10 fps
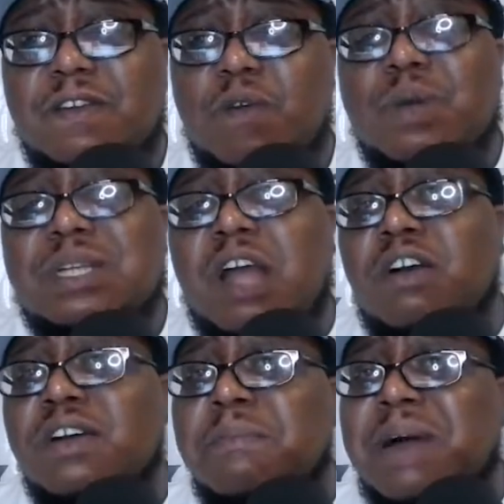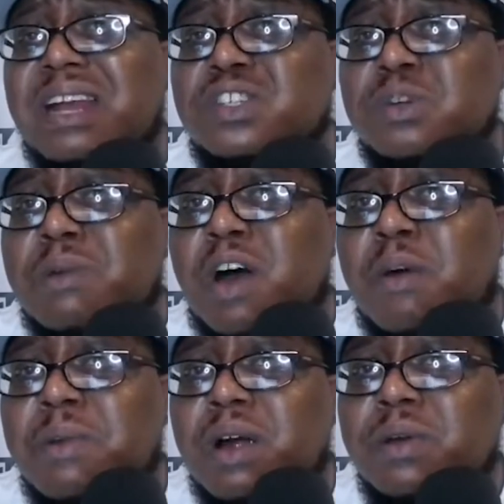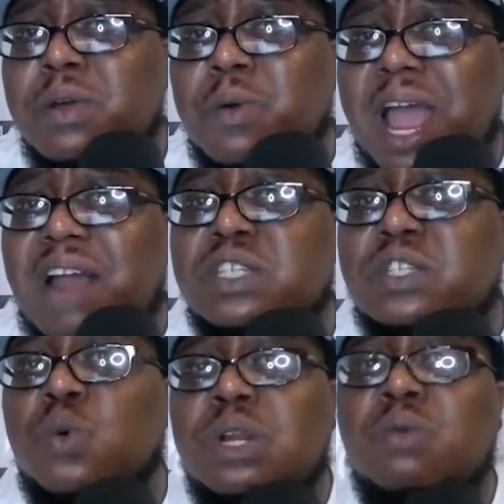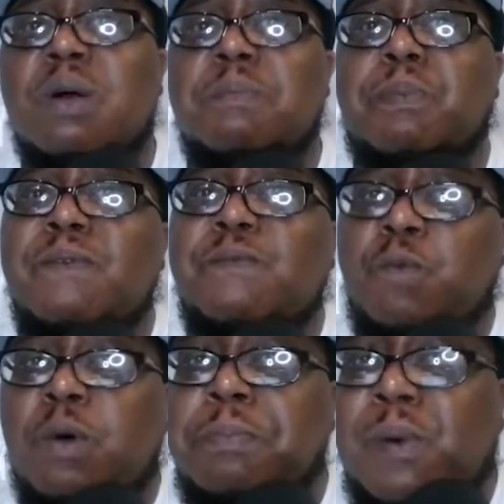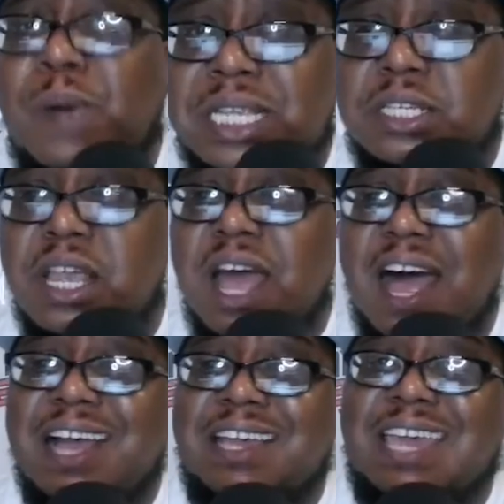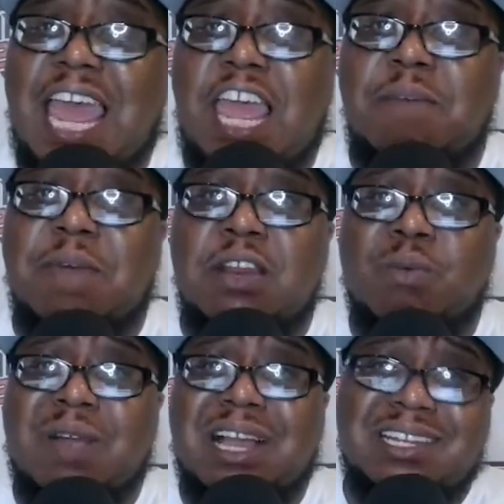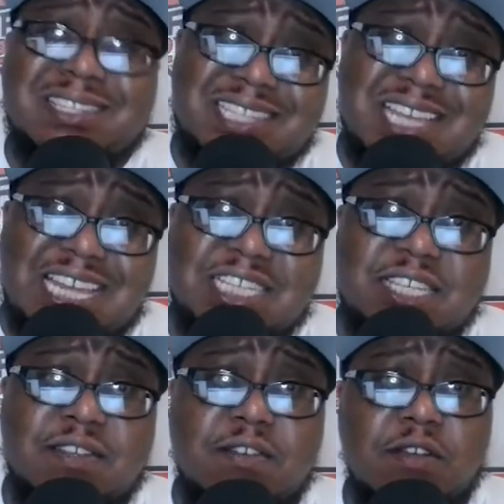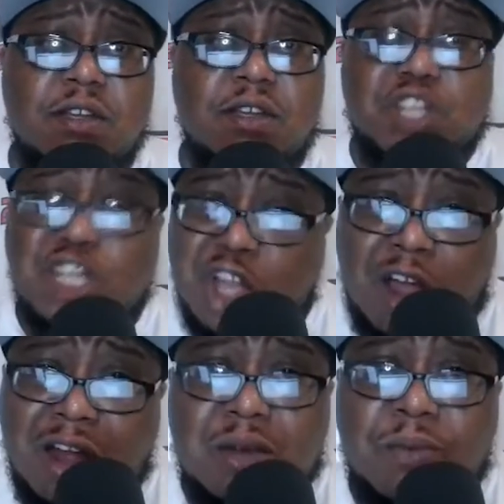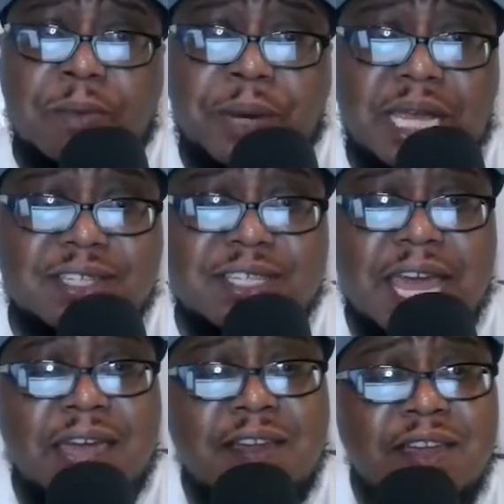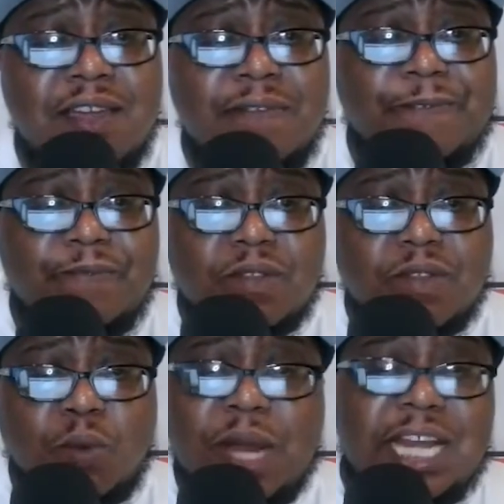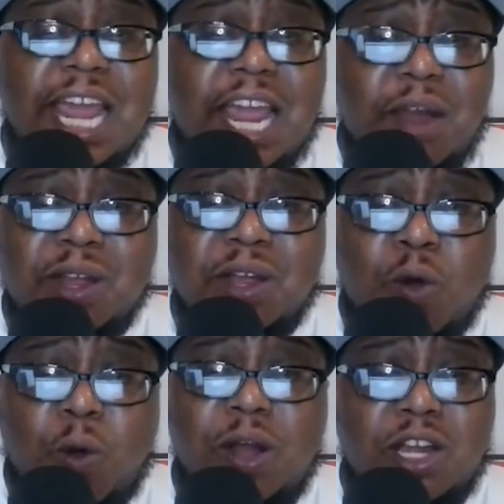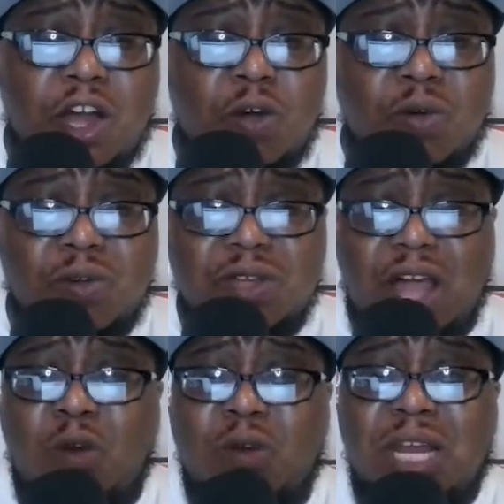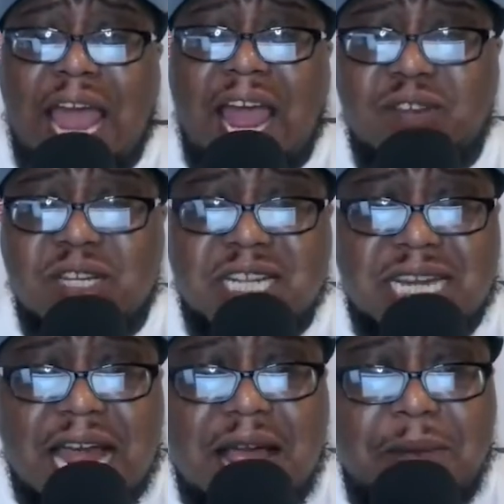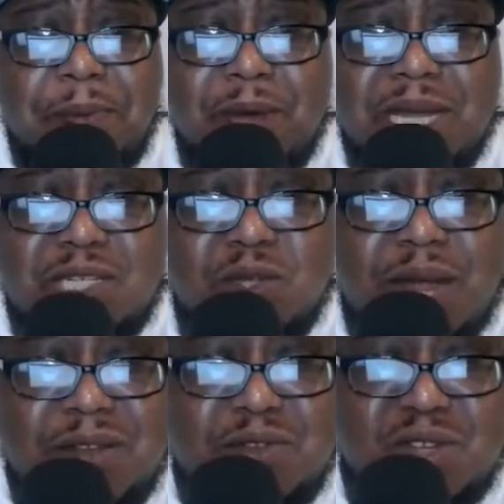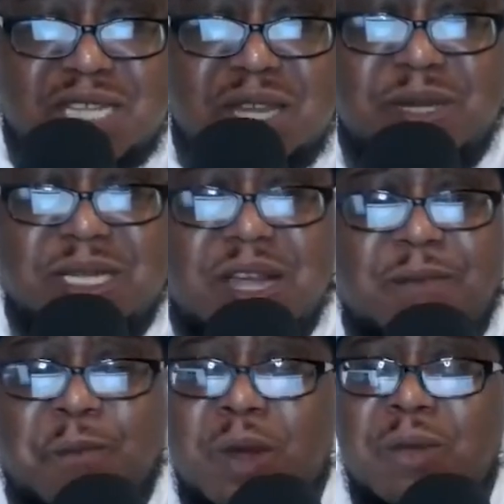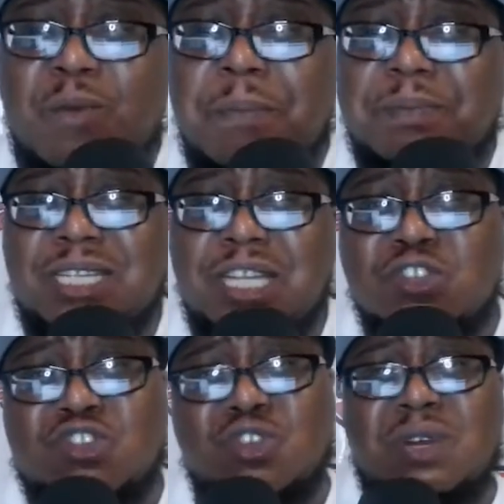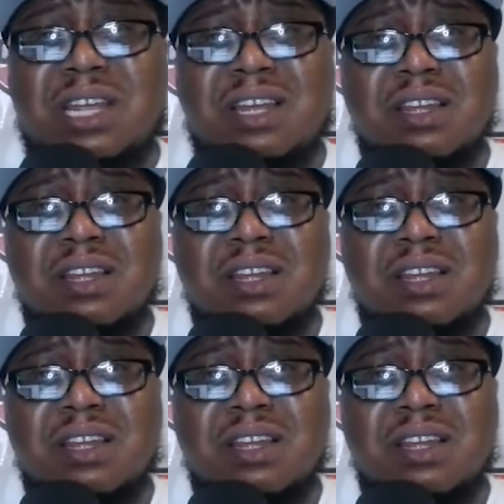We're talking about a Jamal Murray who averaged 21.4 points a game in the regular season. Just hard to replace that. Where did Aaron Gordon go? Only averaging 9 points throughout the series of 41% shooting.